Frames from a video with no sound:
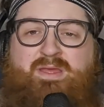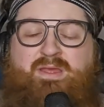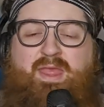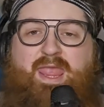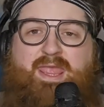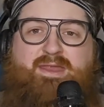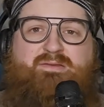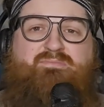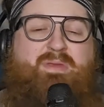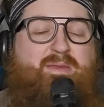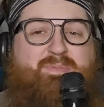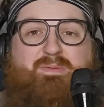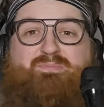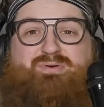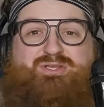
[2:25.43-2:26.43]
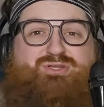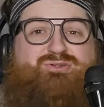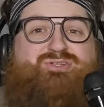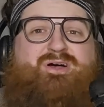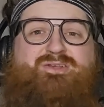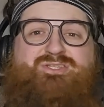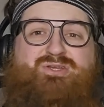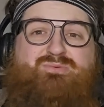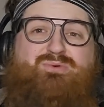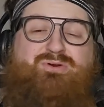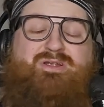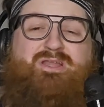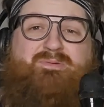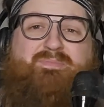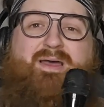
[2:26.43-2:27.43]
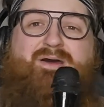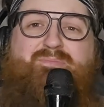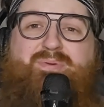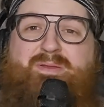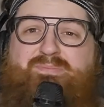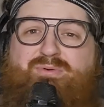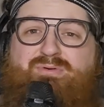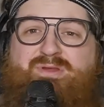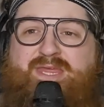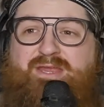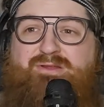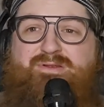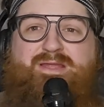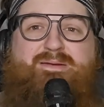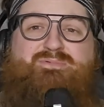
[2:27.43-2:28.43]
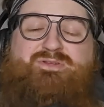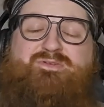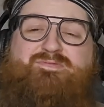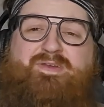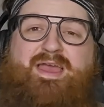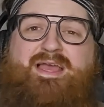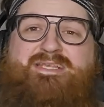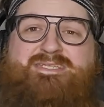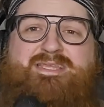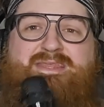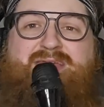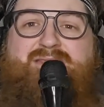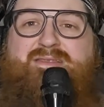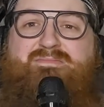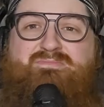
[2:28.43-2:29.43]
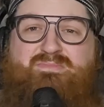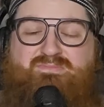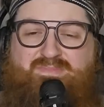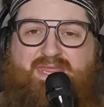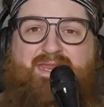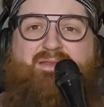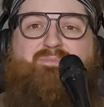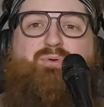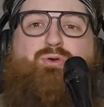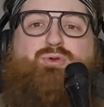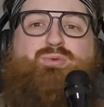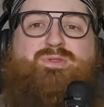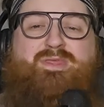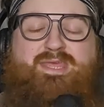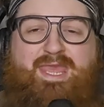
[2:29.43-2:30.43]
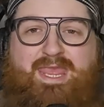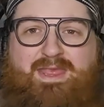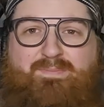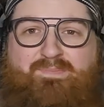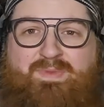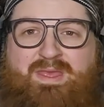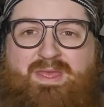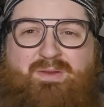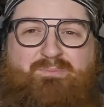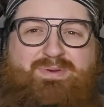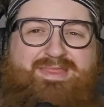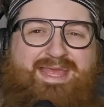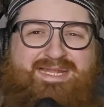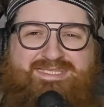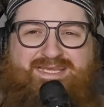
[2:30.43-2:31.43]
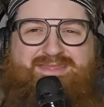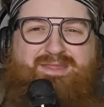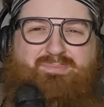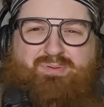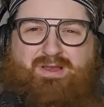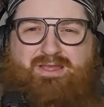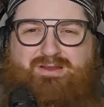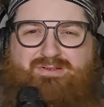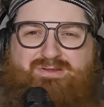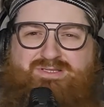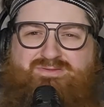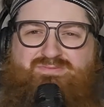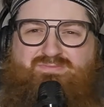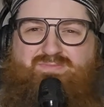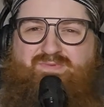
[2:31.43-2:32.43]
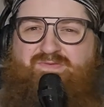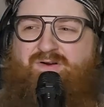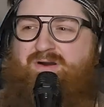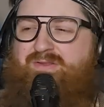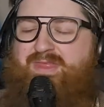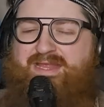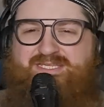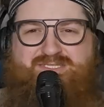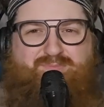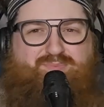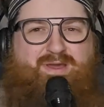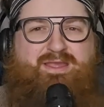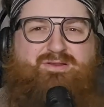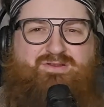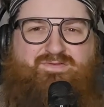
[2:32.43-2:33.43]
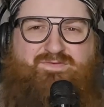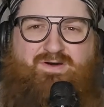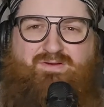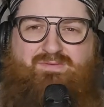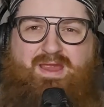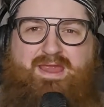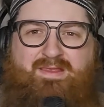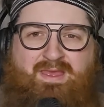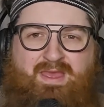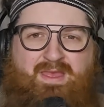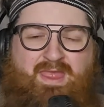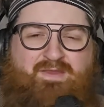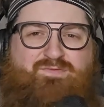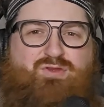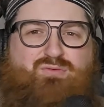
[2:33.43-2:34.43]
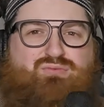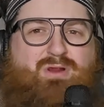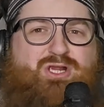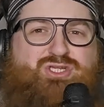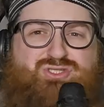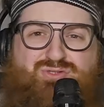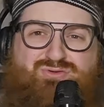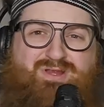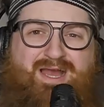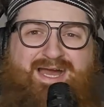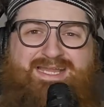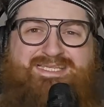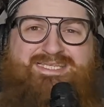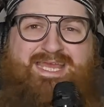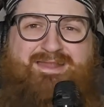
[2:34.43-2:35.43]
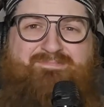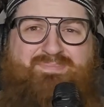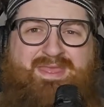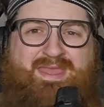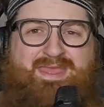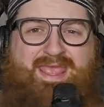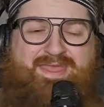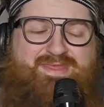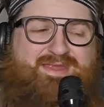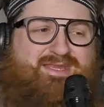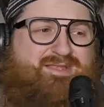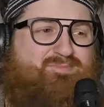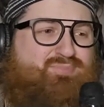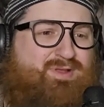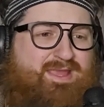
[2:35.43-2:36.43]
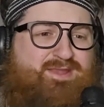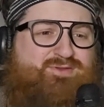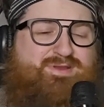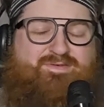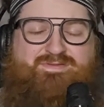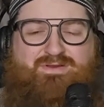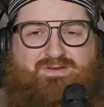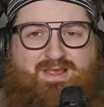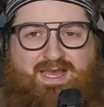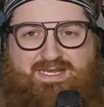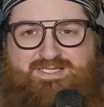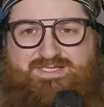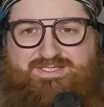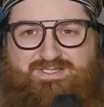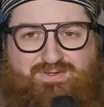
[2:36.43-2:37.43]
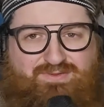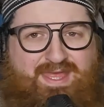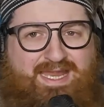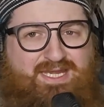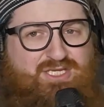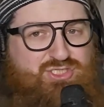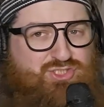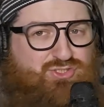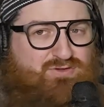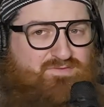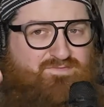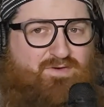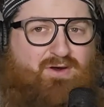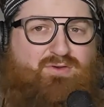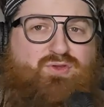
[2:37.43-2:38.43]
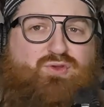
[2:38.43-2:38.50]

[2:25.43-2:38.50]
And maybe Blizzard's also worried about people gearing up too fast and then getting bored with the game. But that's on the player's fault. That's the player's fault, right? If you rush through content and then complain you have no content to do, that is your fault.